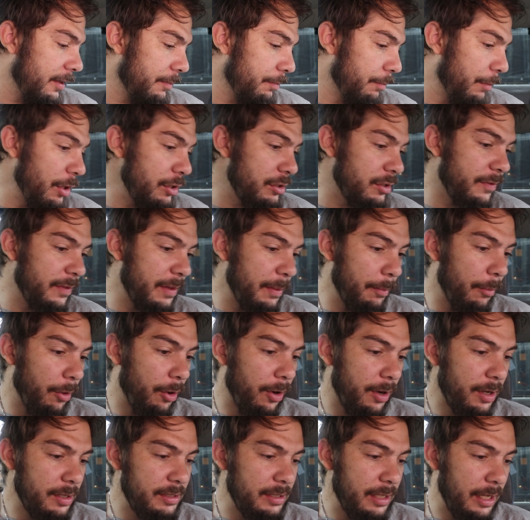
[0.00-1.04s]
Most of the
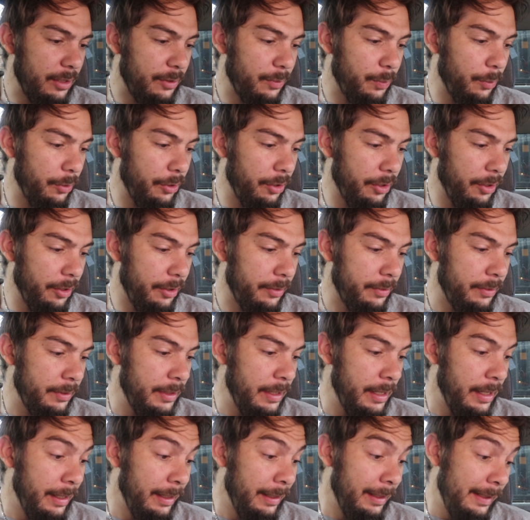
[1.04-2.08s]
marks that were
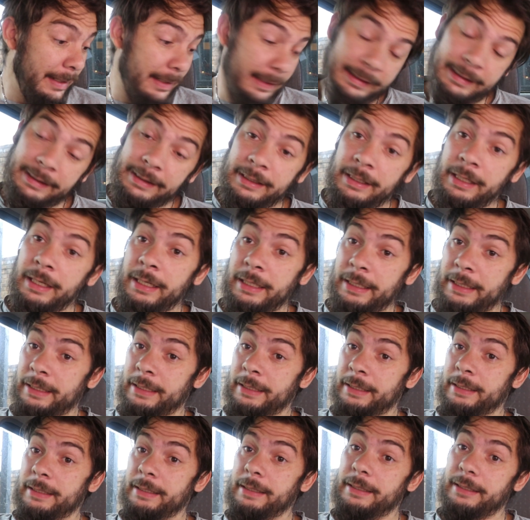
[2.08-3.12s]

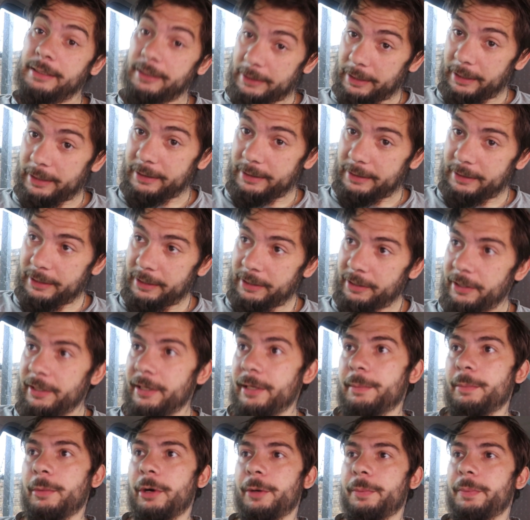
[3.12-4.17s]
disgusting,
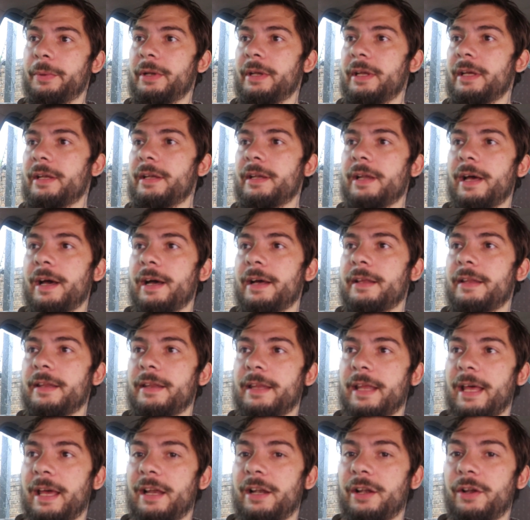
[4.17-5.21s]
in my opinion,
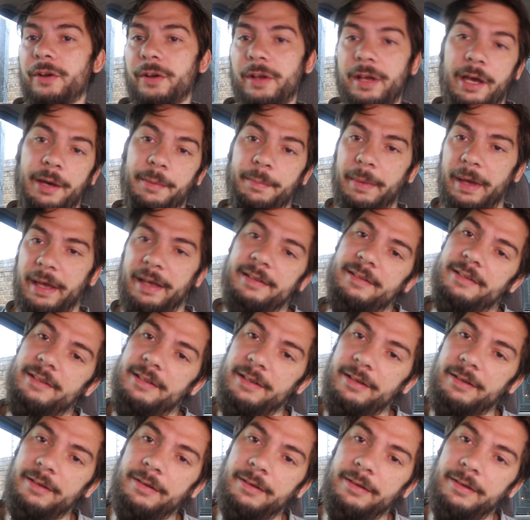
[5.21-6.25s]
they look
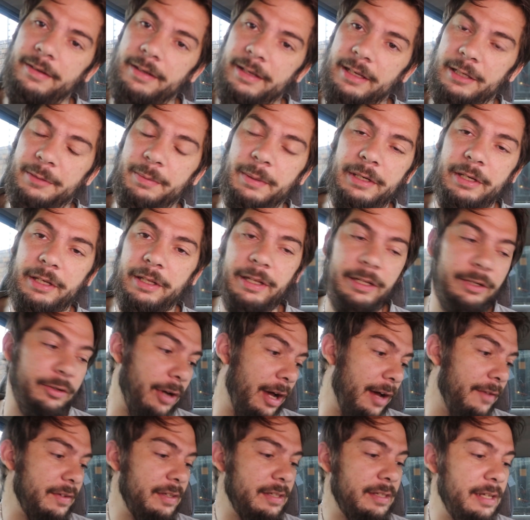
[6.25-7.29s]
amazing, especially the
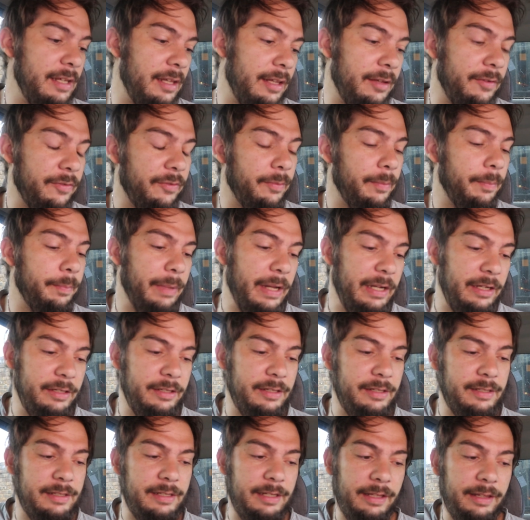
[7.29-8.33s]
driver's seat and the
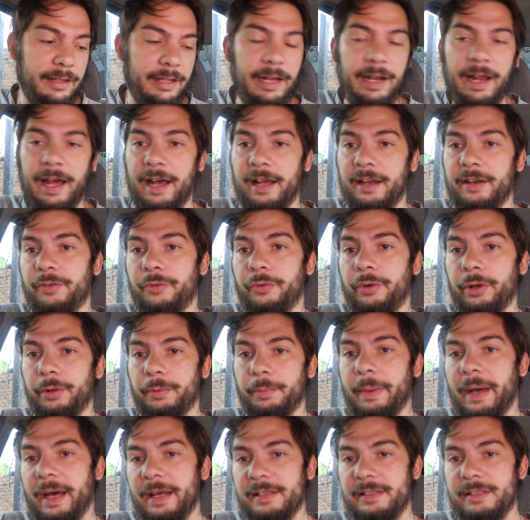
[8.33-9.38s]
passenger seat that had real
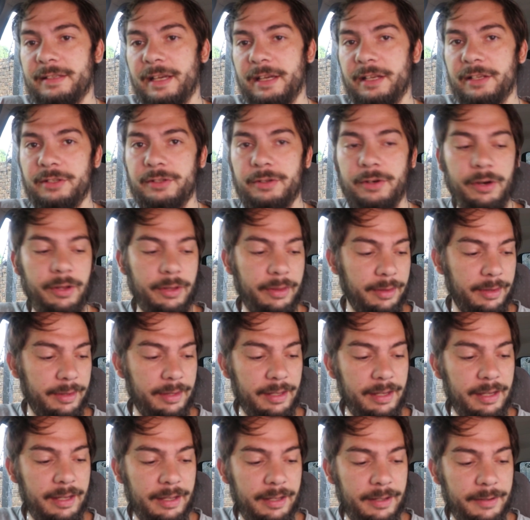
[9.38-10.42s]
bad stains on
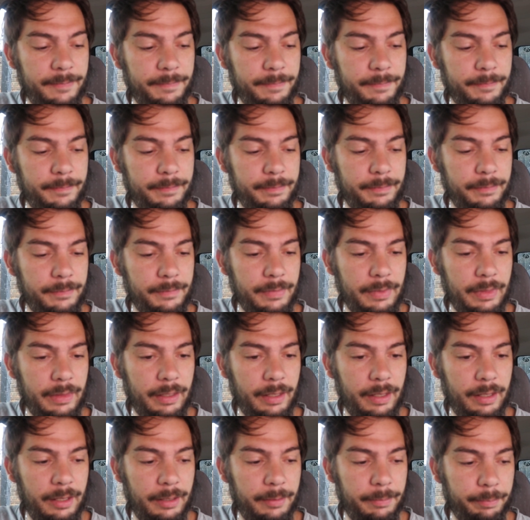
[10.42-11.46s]
the
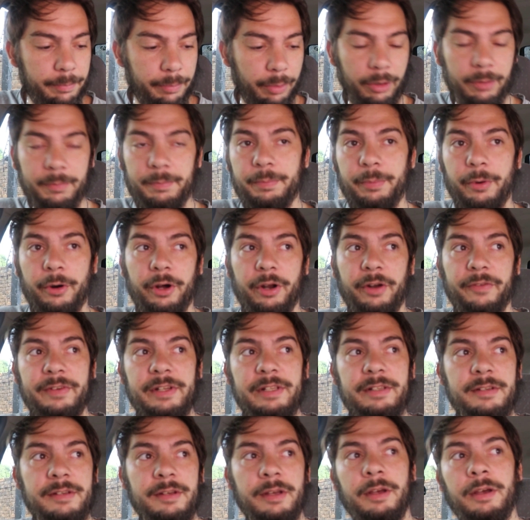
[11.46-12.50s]
bottom part of
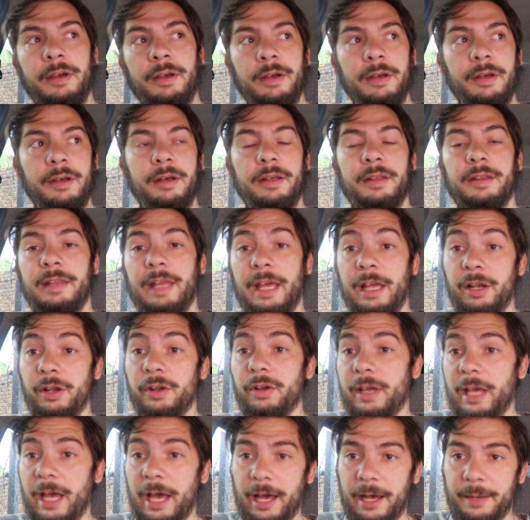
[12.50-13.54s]
it. They
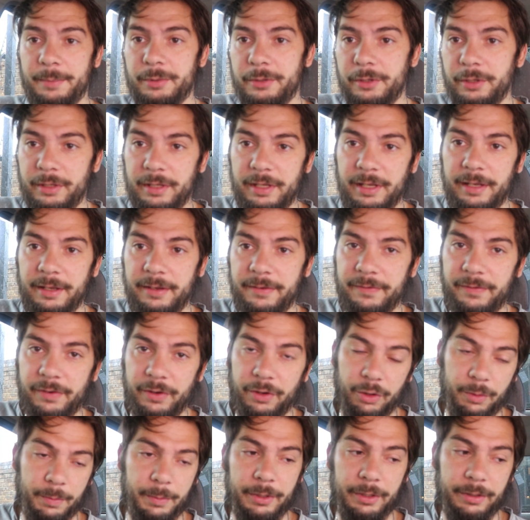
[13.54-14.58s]
look absolutely
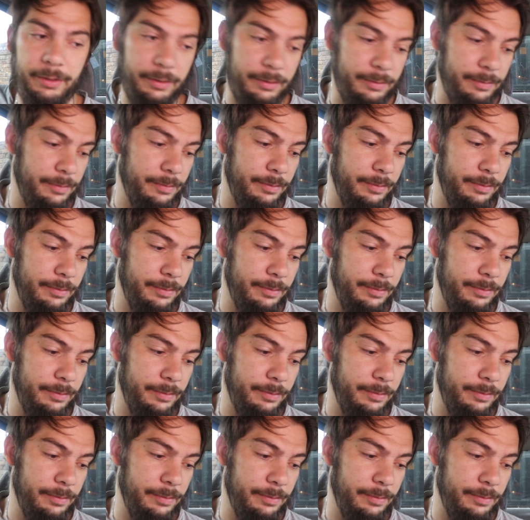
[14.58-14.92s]
phenomenal,